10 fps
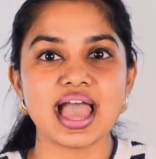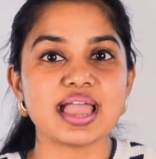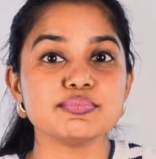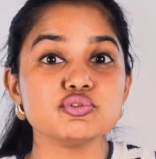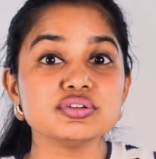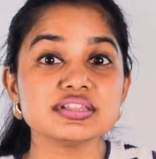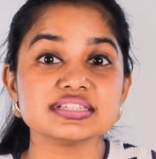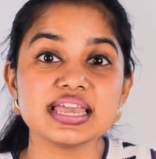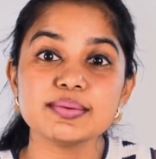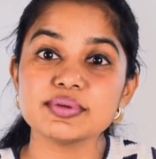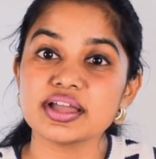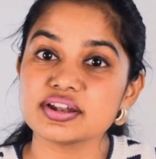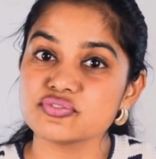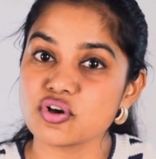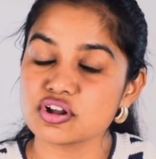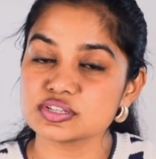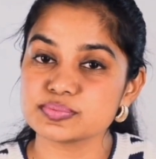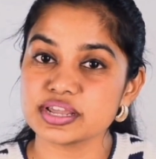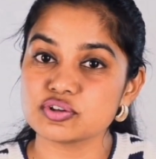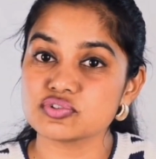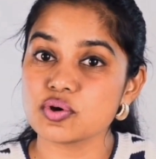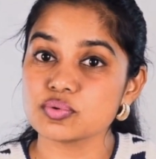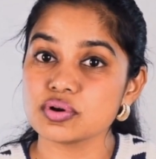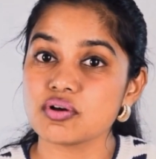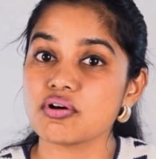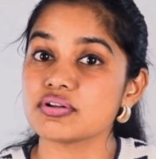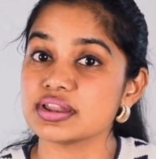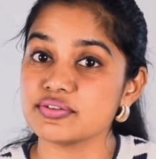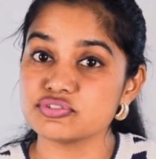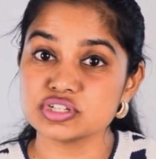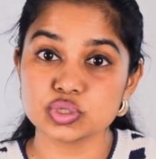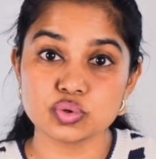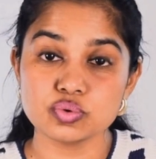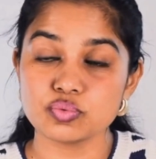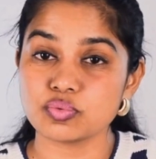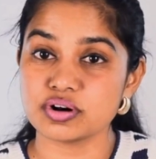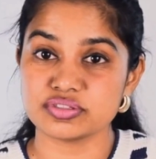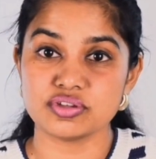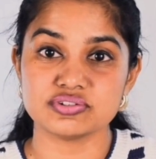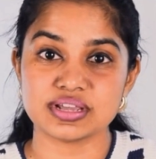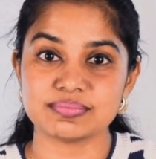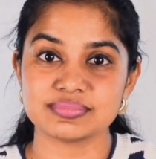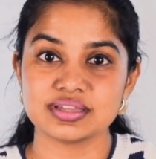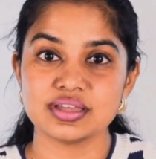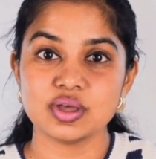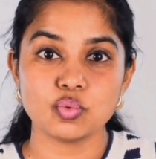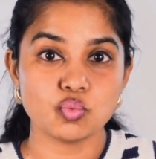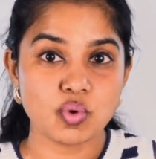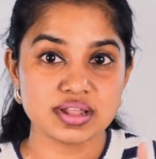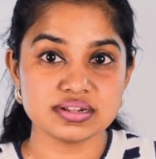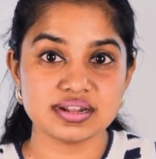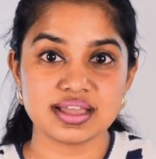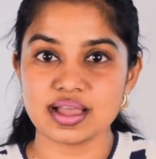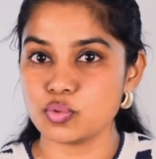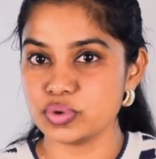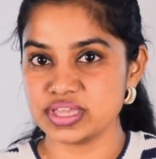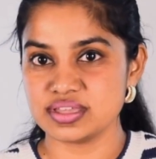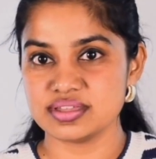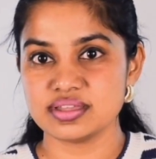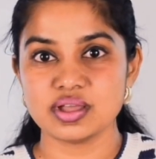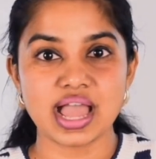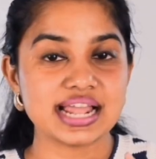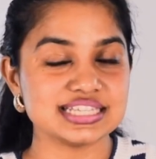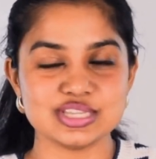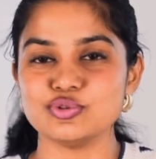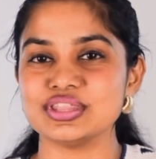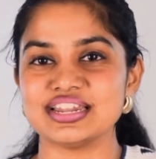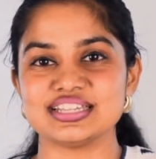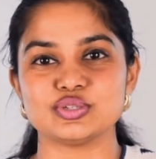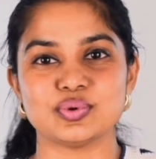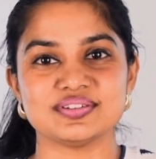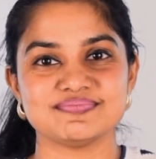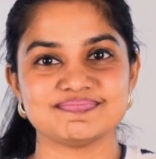I'm doing the same kind of honest breakdown on every tool worth your time. 1 a week. I'll see you in the next one.